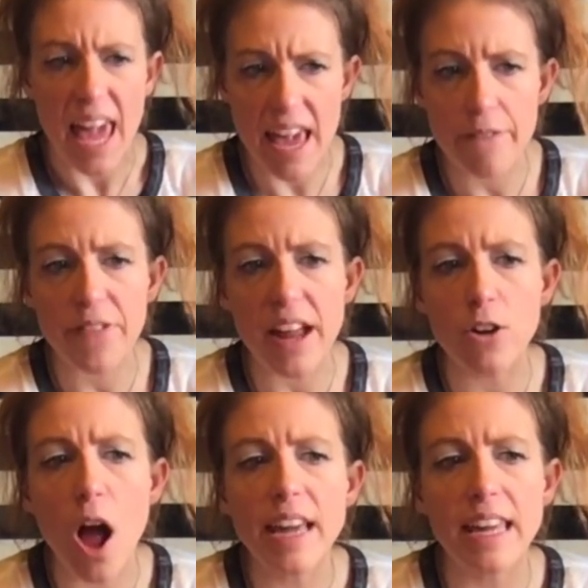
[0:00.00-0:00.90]
If they are
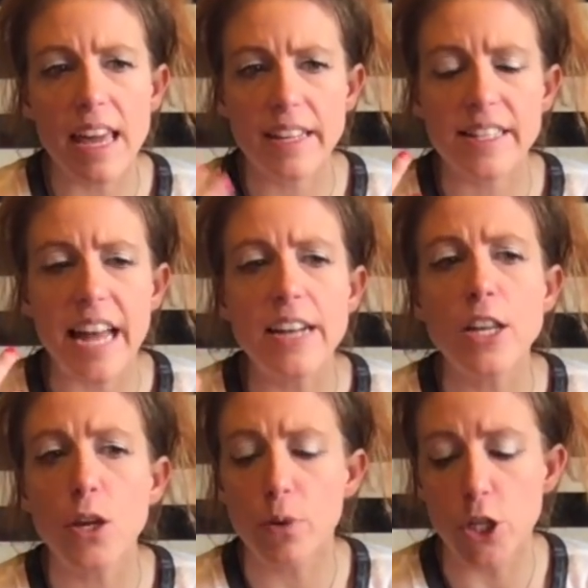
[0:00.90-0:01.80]
not
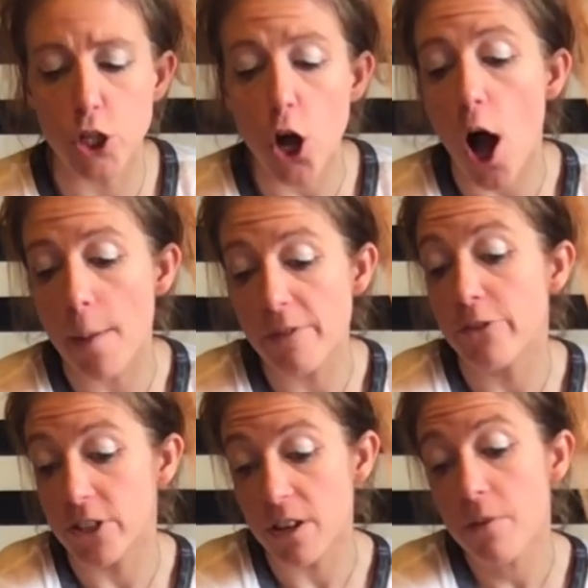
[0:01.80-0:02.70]
extending you a job, and
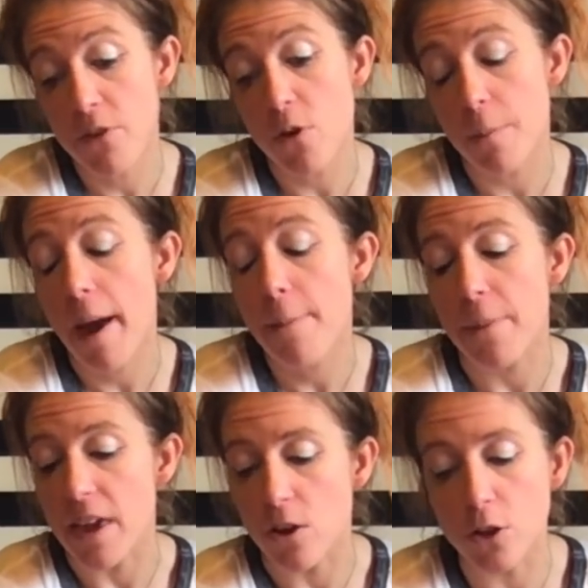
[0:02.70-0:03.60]
for some of you it might
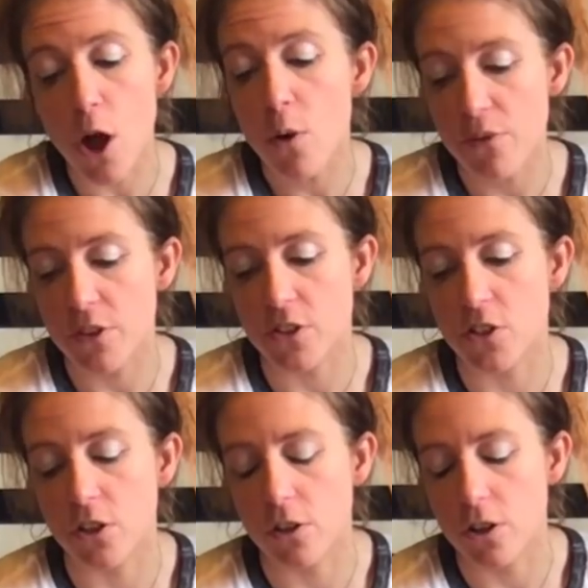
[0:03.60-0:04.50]
be, you'll know if this is
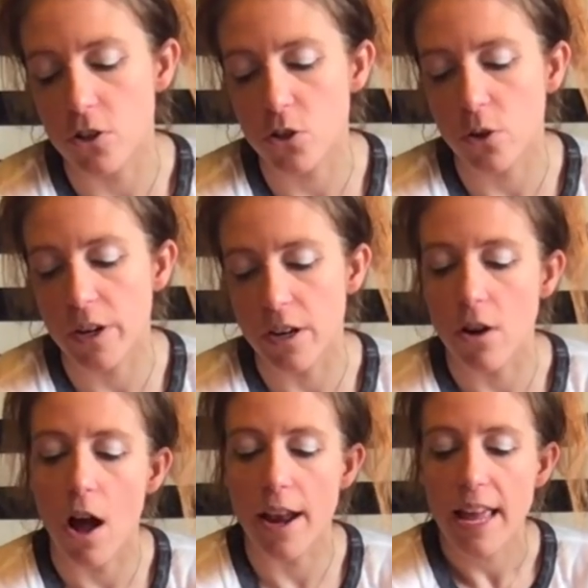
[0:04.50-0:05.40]
your story or
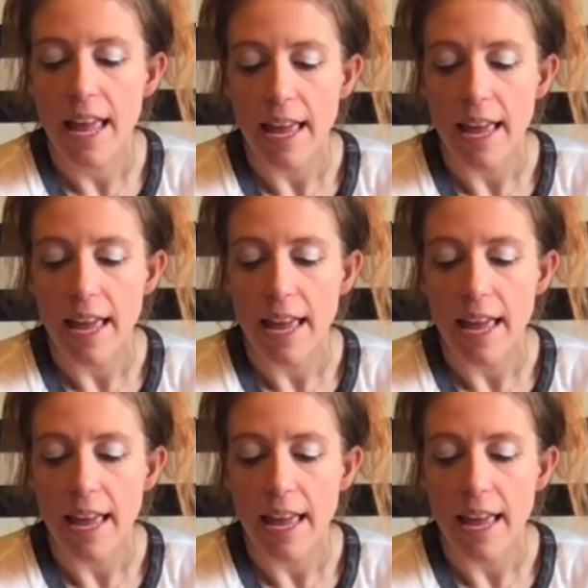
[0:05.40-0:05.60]
not,